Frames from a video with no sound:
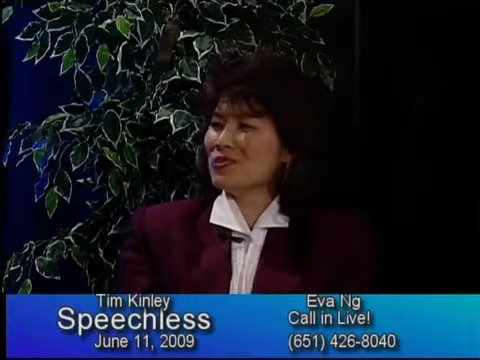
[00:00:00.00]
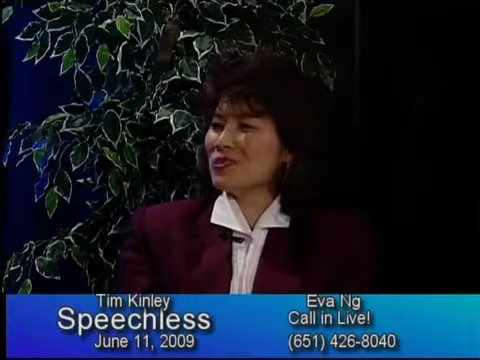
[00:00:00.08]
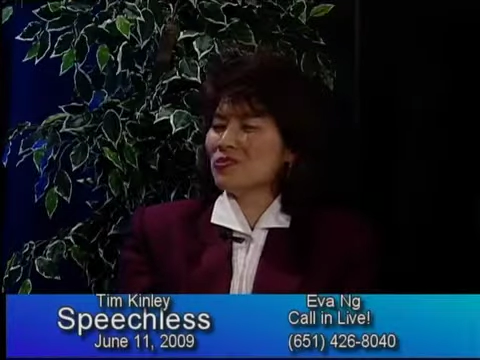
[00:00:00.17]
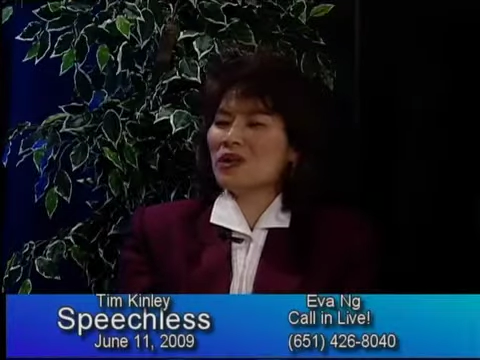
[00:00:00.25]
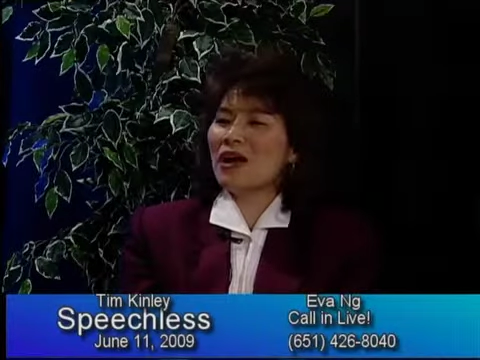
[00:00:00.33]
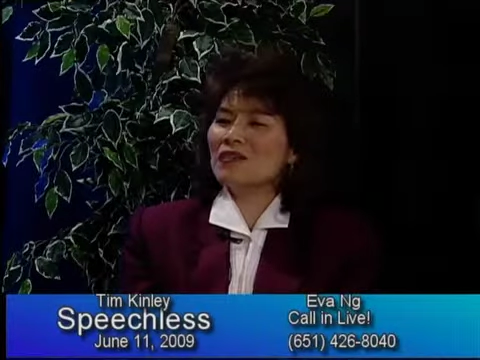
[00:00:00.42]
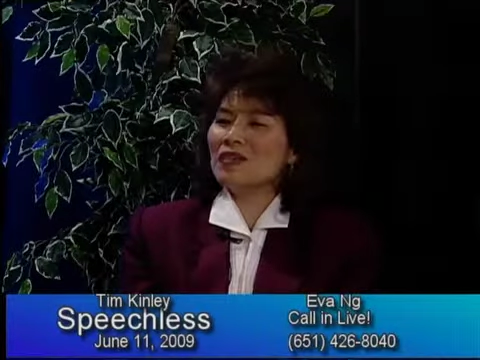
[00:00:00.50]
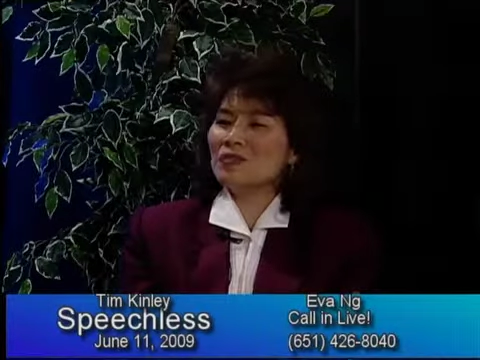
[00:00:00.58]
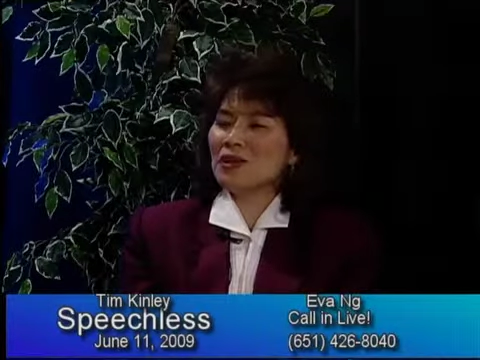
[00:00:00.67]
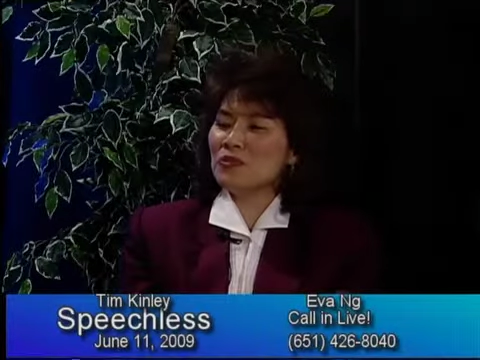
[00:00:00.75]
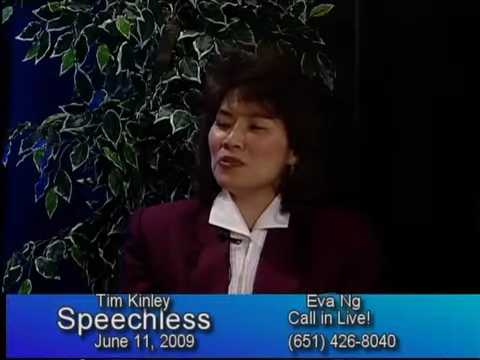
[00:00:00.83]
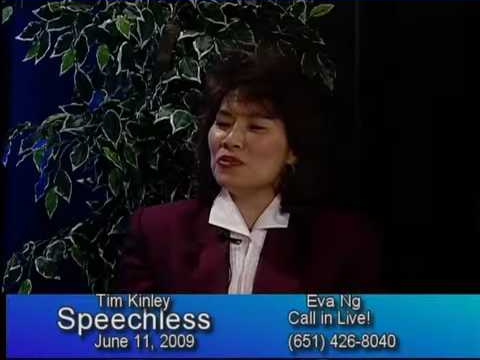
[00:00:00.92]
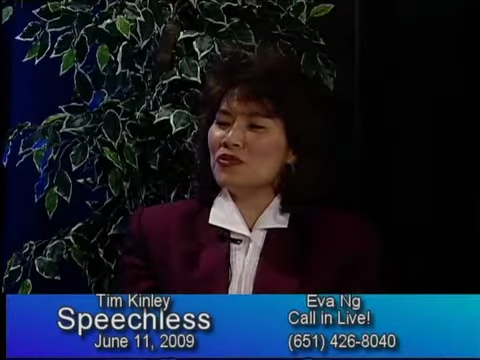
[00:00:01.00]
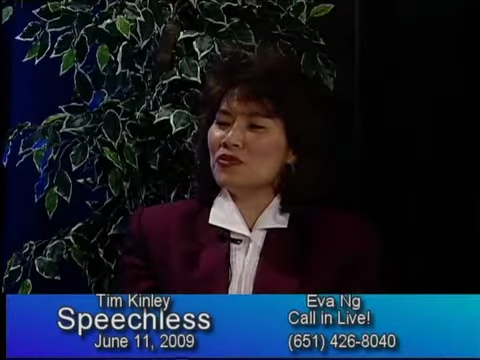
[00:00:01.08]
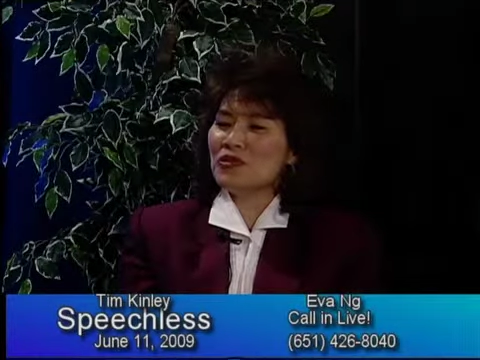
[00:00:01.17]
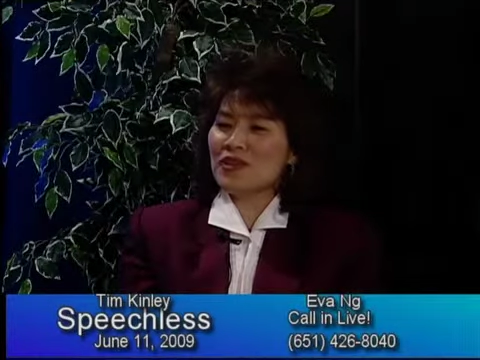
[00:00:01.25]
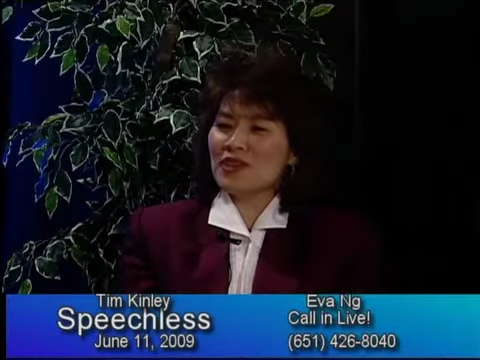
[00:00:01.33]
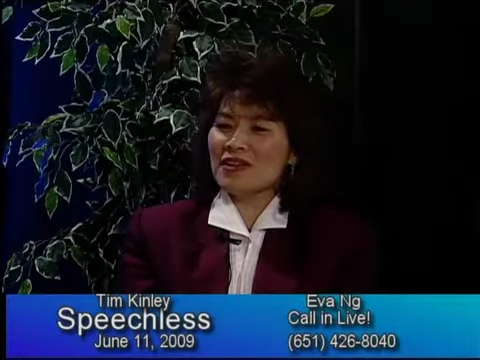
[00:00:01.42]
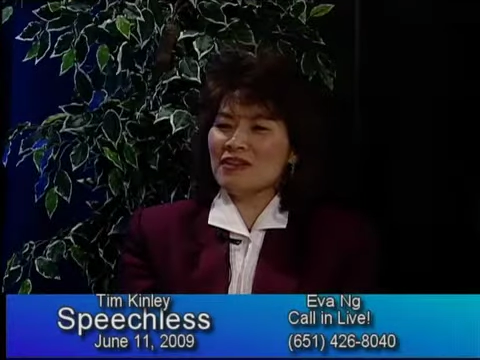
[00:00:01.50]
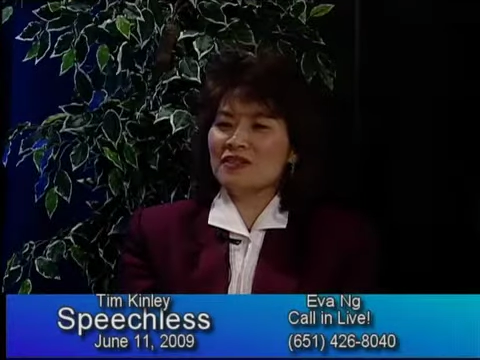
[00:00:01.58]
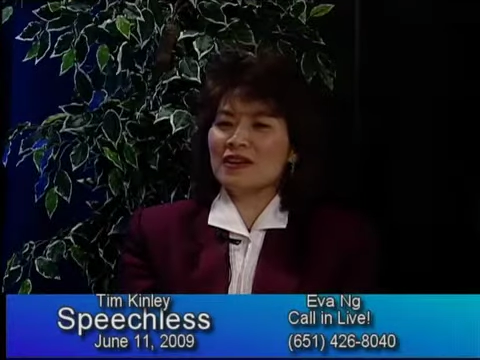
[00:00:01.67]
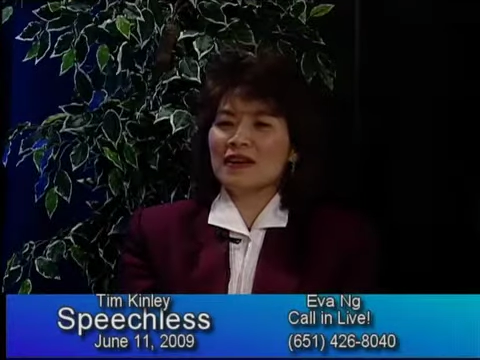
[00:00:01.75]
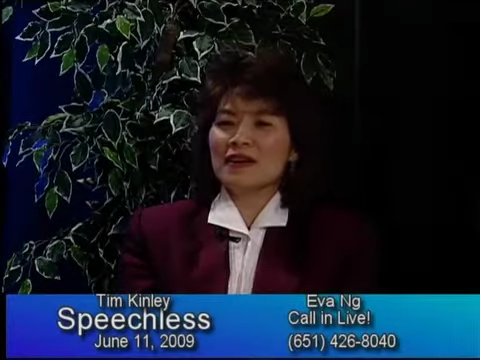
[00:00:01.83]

We're surrounded by beautiful things.